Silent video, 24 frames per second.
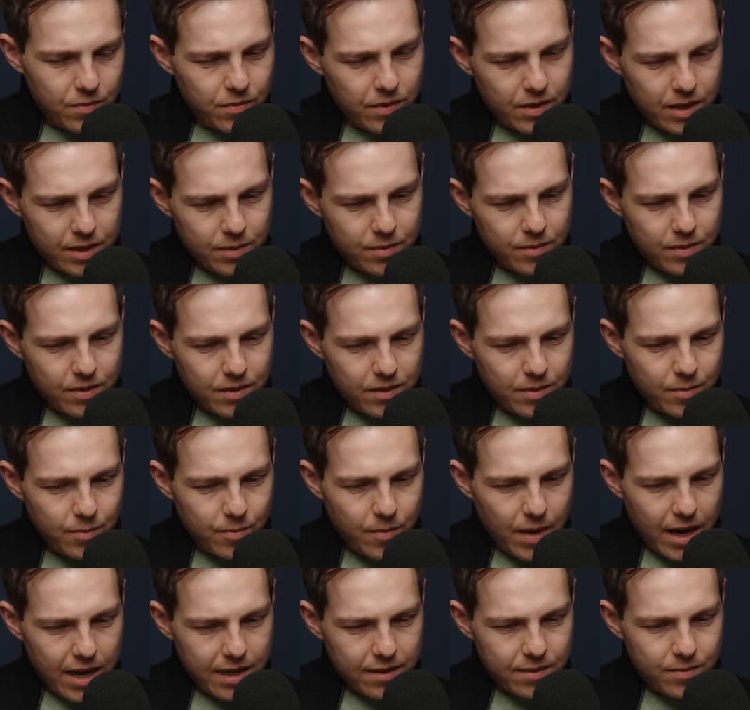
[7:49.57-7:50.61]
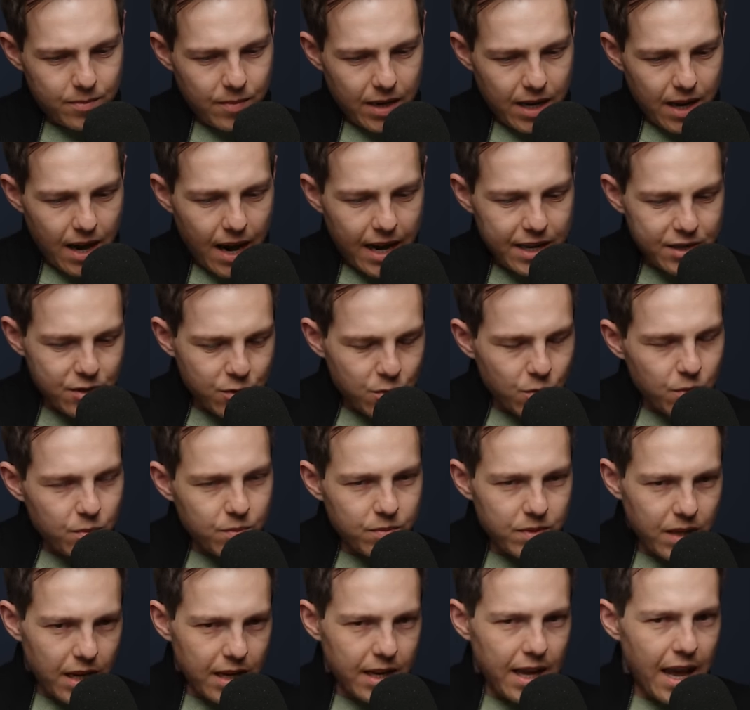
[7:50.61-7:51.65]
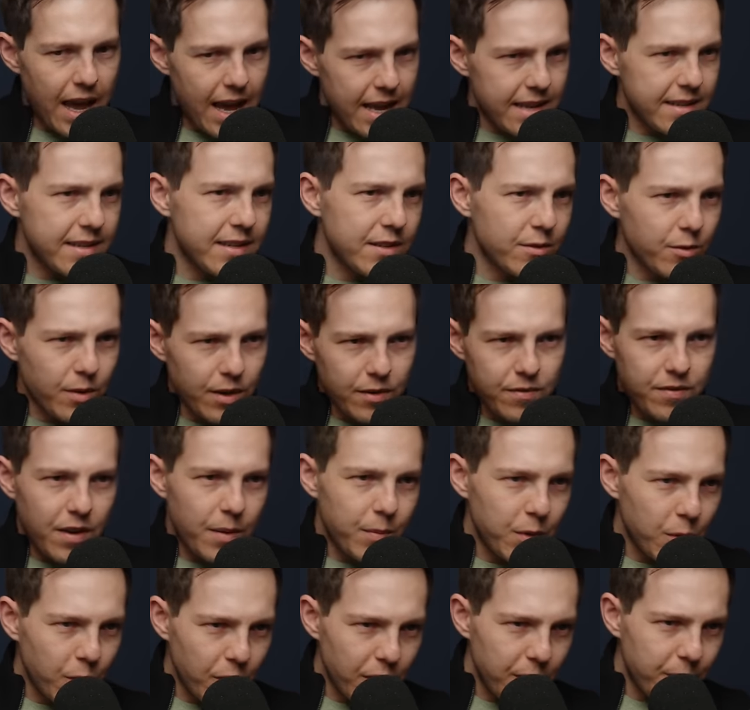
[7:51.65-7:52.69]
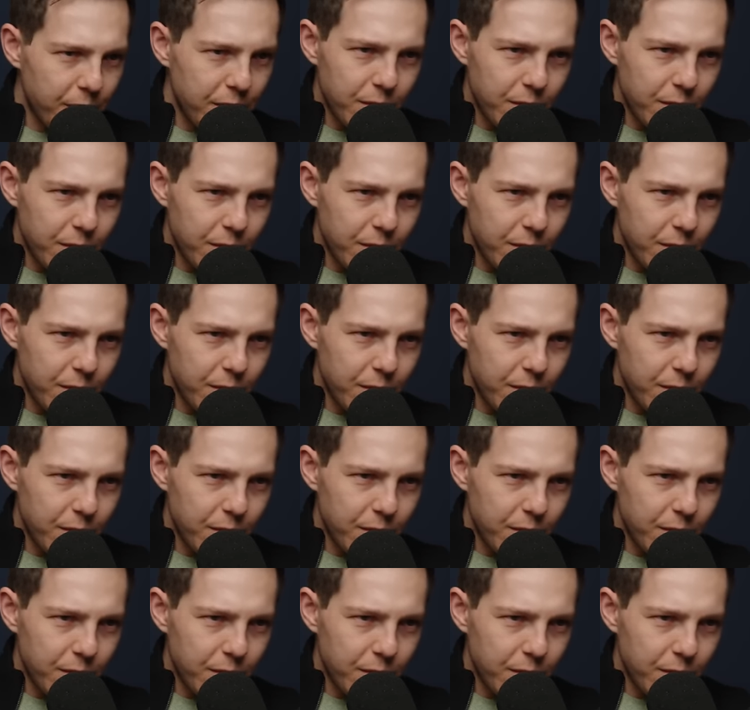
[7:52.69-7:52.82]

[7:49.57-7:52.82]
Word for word: like my my high school kind of ended around February,